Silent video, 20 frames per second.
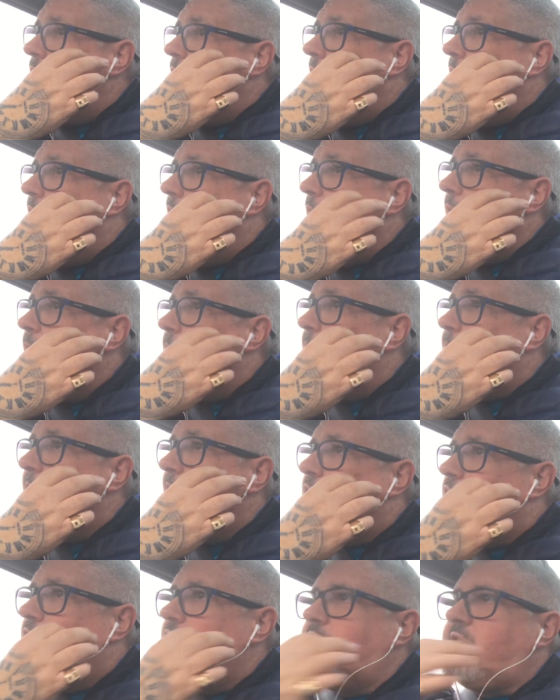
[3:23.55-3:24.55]

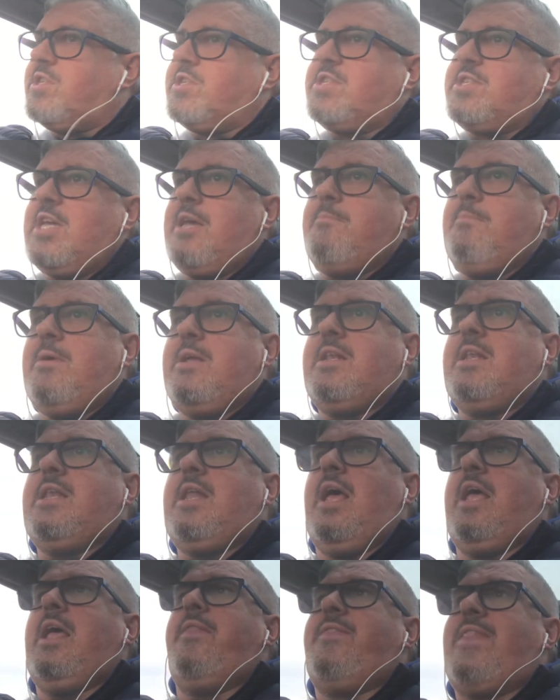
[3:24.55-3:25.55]
But good to see him
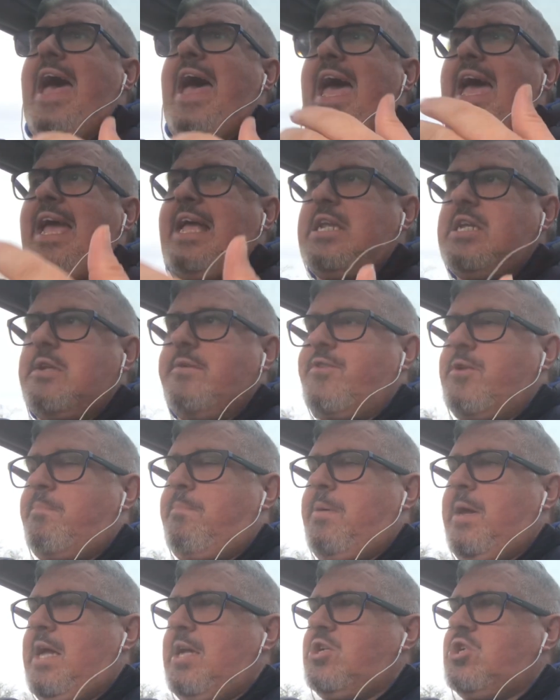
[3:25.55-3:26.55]
in at that end of the
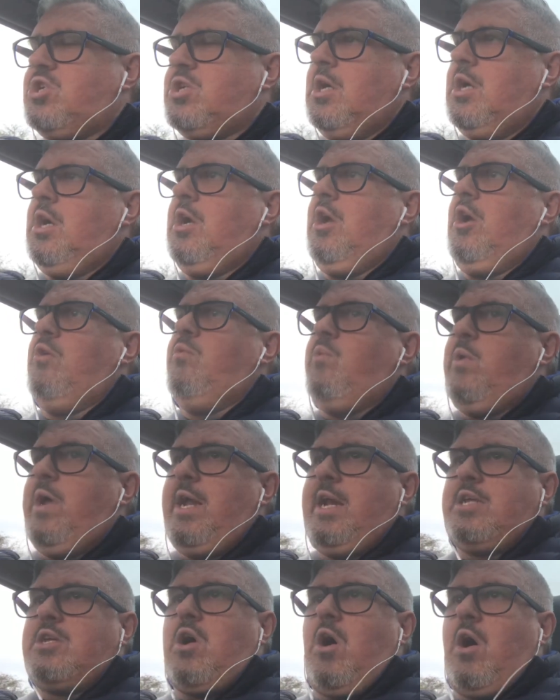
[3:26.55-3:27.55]
pitch,
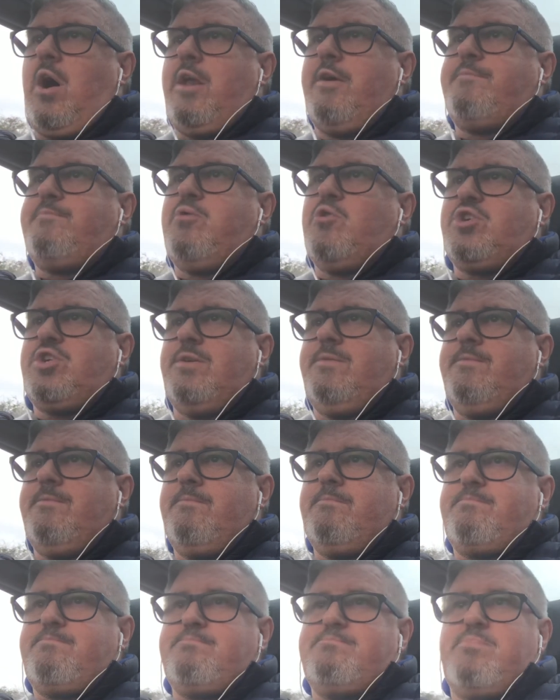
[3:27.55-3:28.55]
really kind of pushing
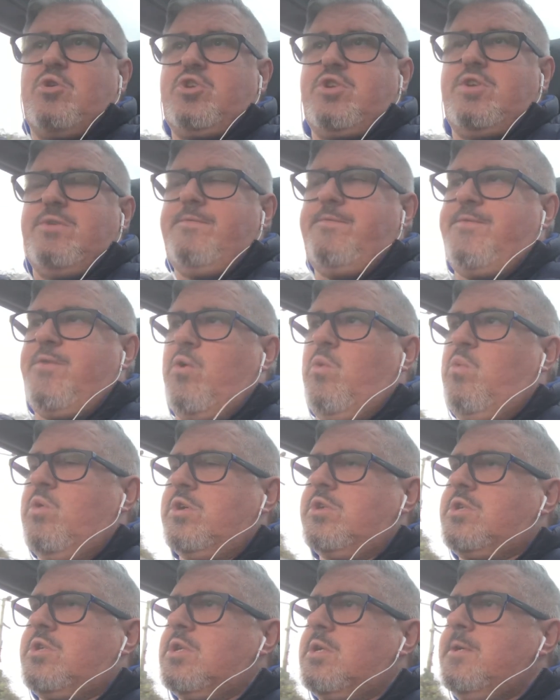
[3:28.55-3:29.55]

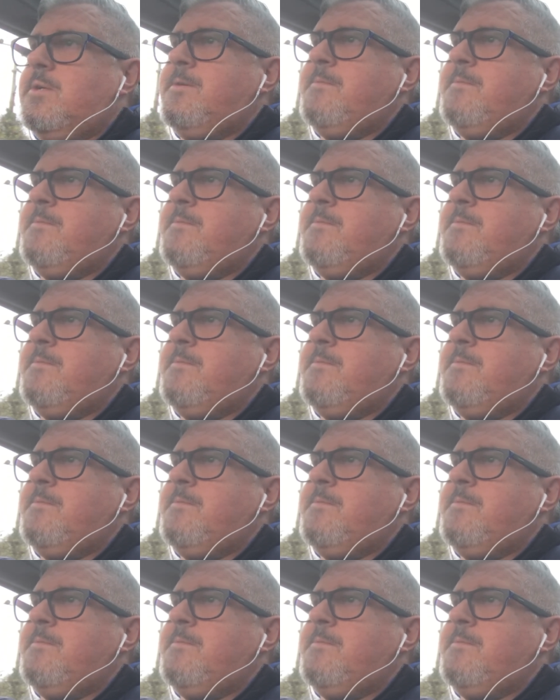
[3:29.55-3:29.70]
forward.